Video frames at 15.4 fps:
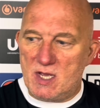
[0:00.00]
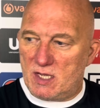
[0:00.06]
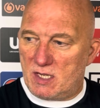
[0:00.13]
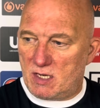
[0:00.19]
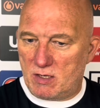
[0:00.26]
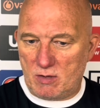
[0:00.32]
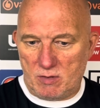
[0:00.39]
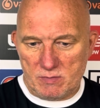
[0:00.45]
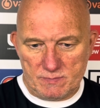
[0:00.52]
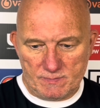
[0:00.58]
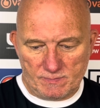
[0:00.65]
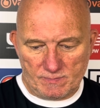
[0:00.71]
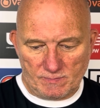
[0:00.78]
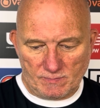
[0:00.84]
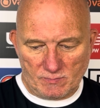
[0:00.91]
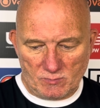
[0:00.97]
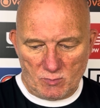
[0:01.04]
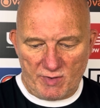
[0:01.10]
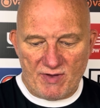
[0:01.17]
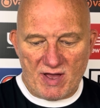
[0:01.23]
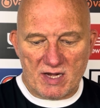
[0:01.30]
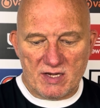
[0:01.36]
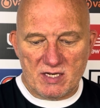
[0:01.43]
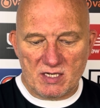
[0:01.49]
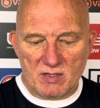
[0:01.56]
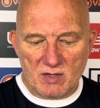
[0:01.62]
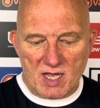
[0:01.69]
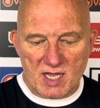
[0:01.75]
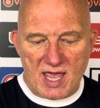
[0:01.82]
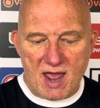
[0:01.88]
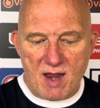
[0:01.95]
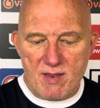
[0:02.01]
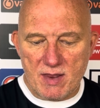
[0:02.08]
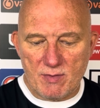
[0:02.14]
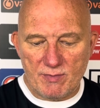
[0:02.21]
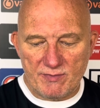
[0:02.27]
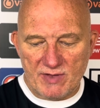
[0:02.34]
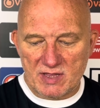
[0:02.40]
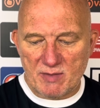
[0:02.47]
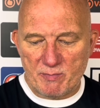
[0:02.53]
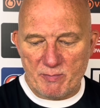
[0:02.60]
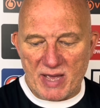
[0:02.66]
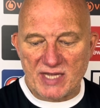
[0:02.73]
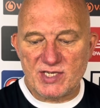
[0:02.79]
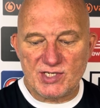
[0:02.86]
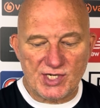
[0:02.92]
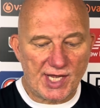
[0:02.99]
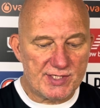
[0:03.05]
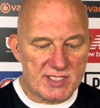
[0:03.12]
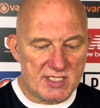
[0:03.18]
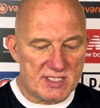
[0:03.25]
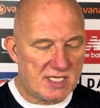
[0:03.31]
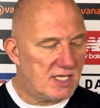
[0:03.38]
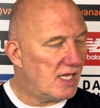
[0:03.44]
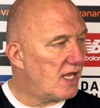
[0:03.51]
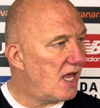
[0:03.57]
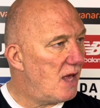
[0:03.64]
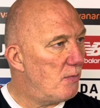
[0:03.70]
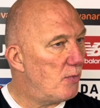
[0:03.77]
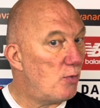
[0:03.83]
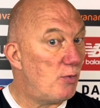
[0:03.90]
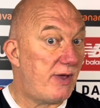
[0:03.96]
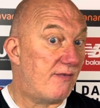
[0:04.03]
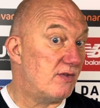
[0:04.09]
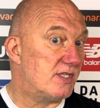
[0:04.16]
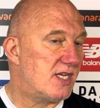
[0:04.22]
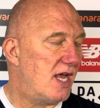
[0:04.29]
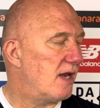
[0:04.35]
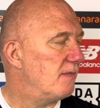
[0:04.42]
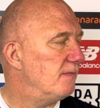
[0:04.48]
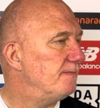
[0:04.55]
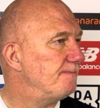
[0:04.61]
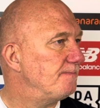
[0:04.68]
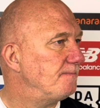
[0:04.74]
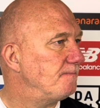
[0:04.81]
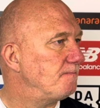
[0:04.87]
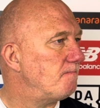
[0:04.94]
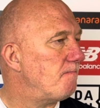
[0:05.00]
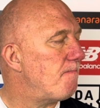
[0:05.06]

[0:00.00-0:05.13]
you know, we've had the best chances in the game, but we haven't taken them.